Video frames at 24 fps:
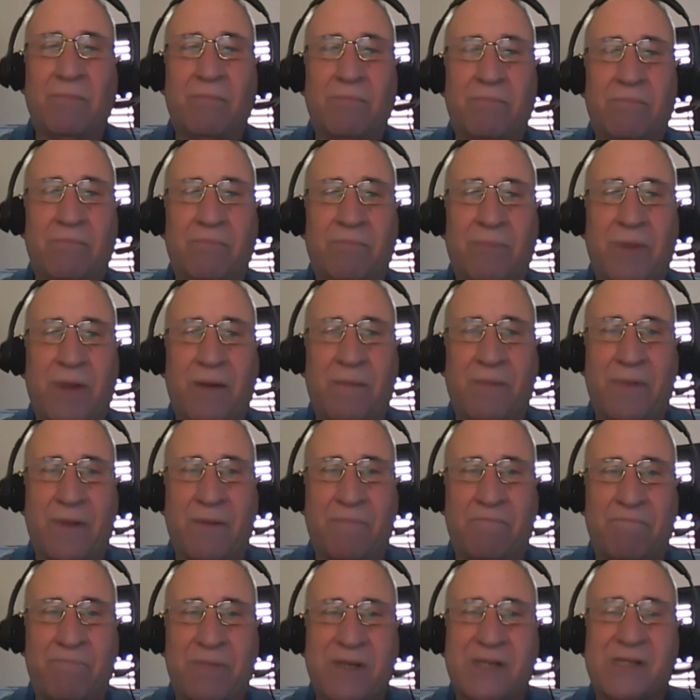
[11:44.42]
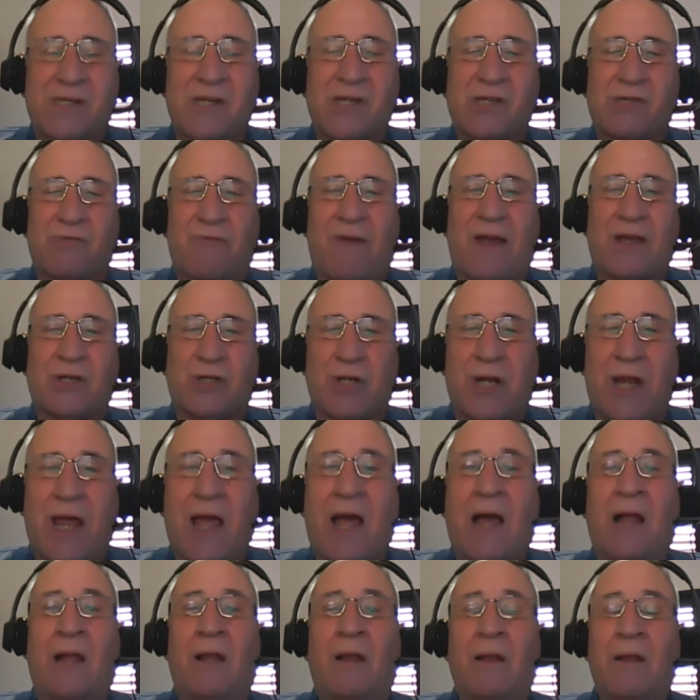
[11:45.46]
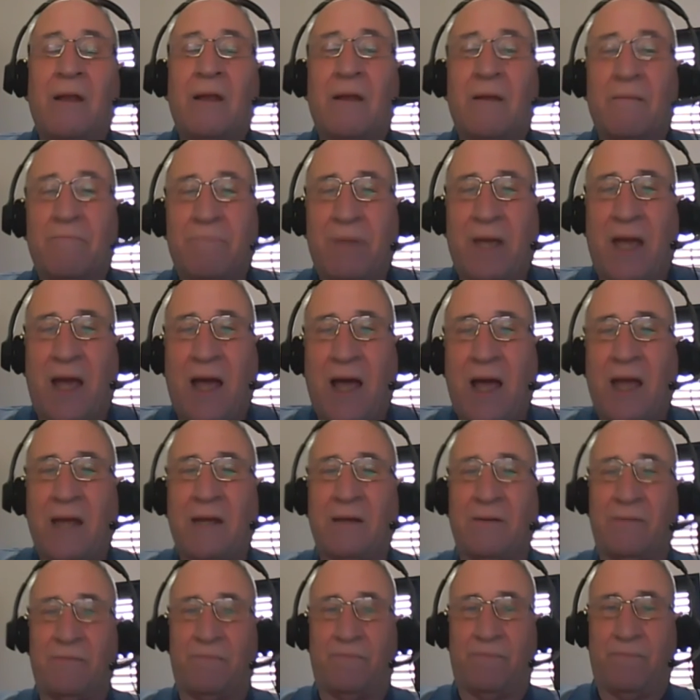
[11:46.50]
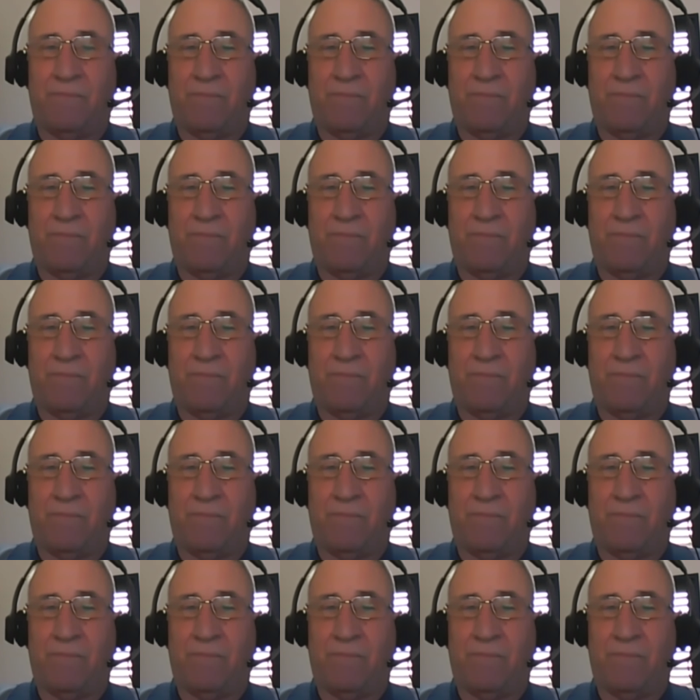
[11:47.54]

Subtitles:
the business rationale behind